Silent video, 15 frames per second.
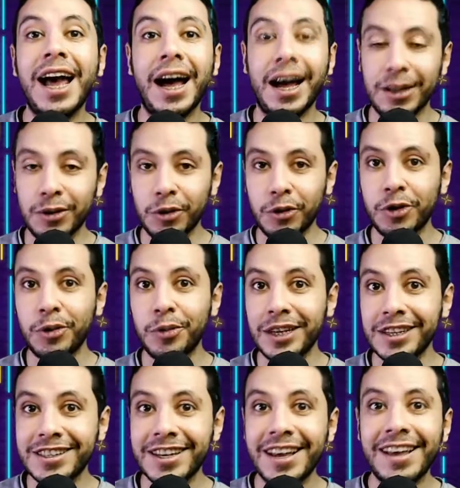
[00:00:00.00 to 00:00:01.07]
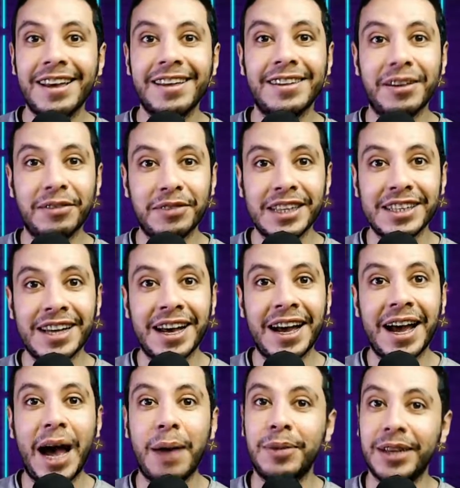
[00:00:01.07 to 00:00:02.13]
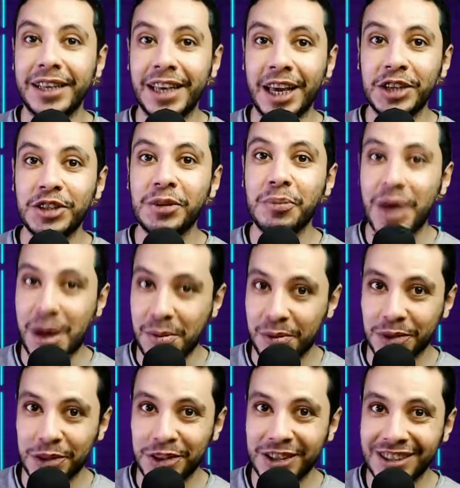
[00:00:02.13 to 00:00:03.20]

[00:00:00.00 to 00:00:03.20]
along with the visa application papers.